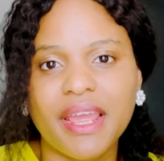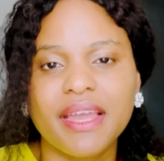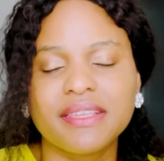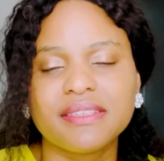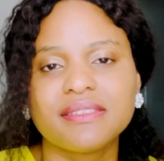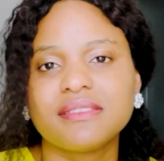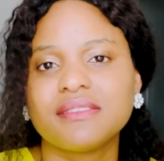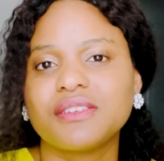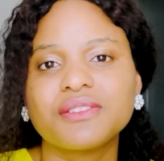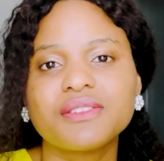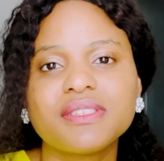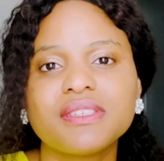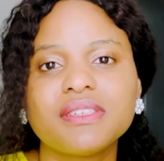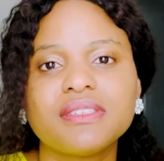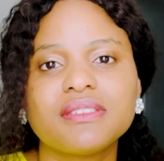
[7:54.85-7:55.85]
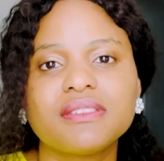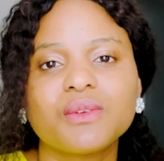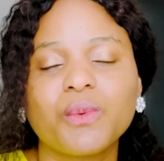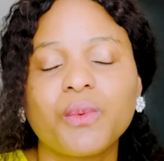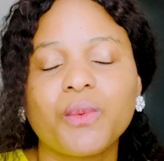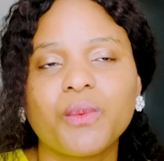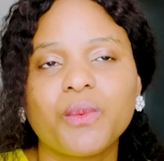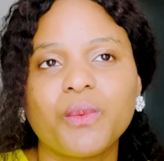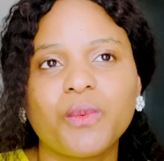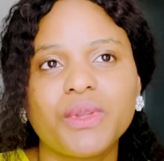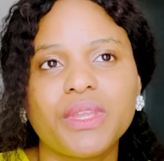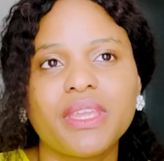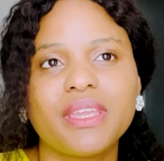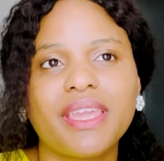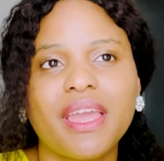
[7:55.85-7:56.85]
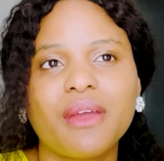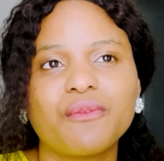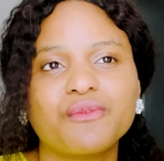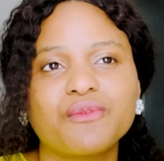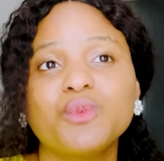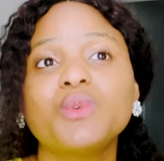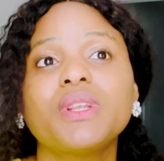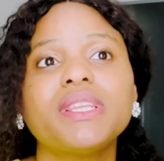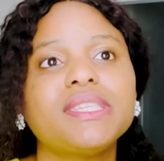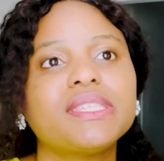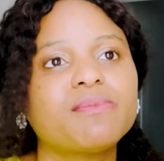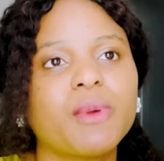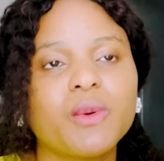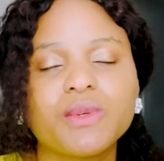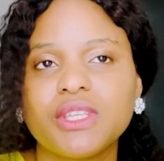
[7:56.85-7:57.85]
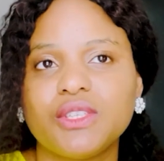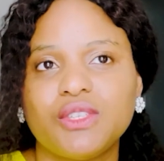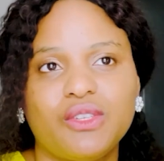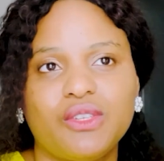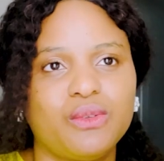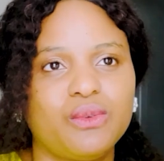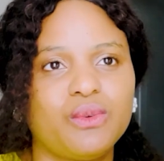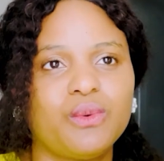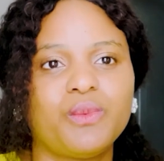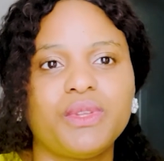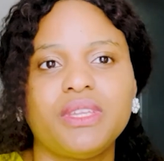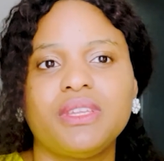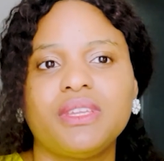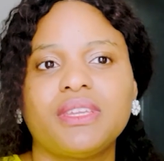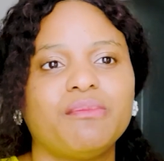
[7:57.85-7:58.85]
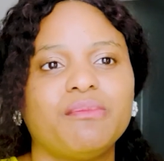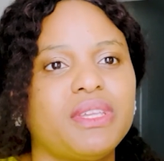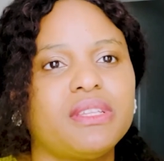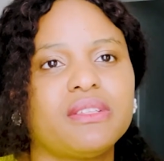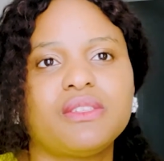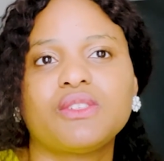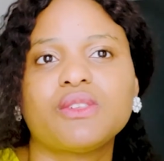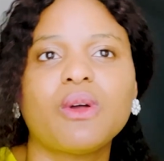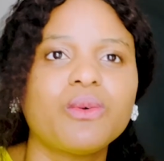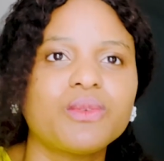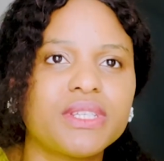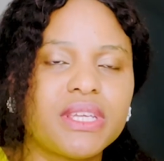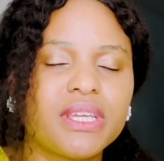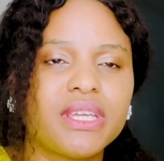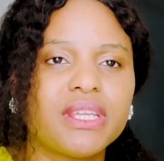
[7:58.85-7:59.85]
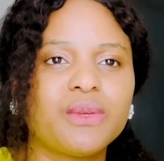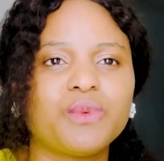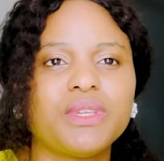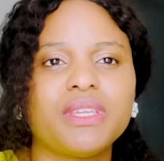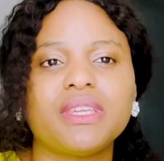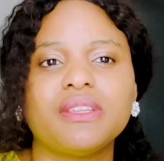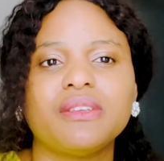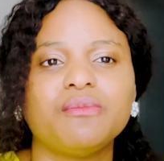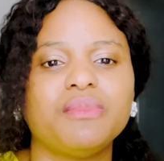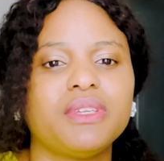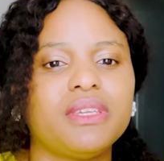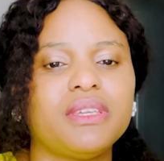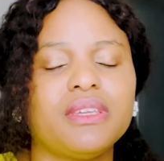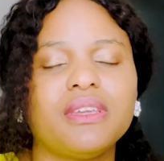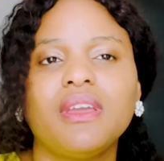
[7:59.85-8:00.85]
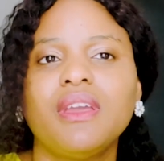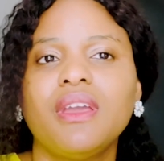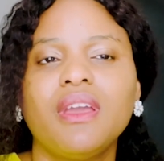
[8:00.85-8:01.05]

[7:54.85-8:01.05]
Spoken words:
As nurses, we get rudely spoken to. We can be insulted. We can be